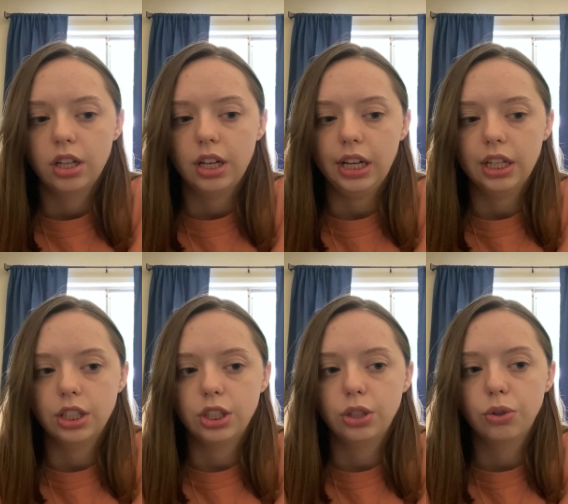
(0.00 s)
And
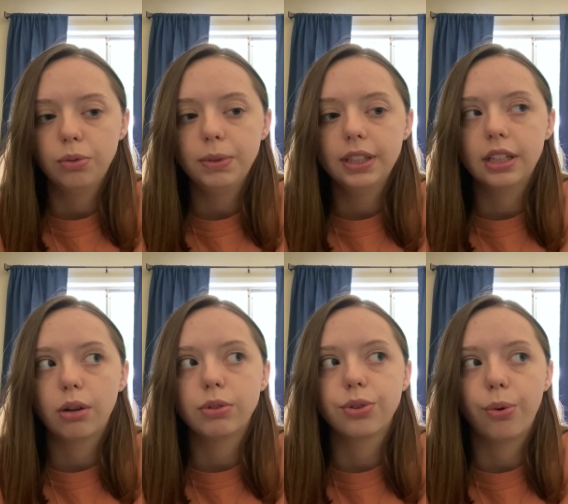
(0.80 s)
she told me that I
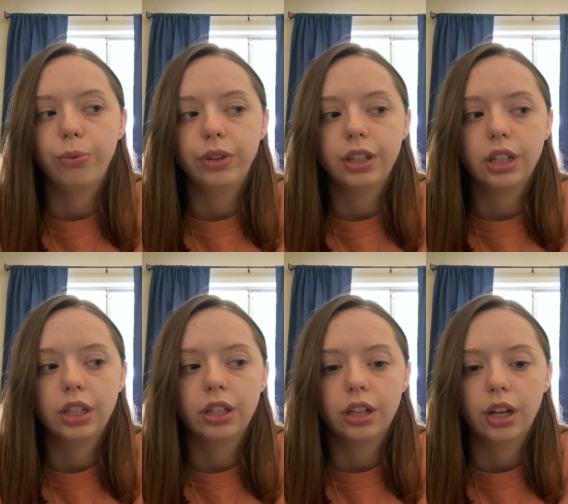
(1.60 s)
was only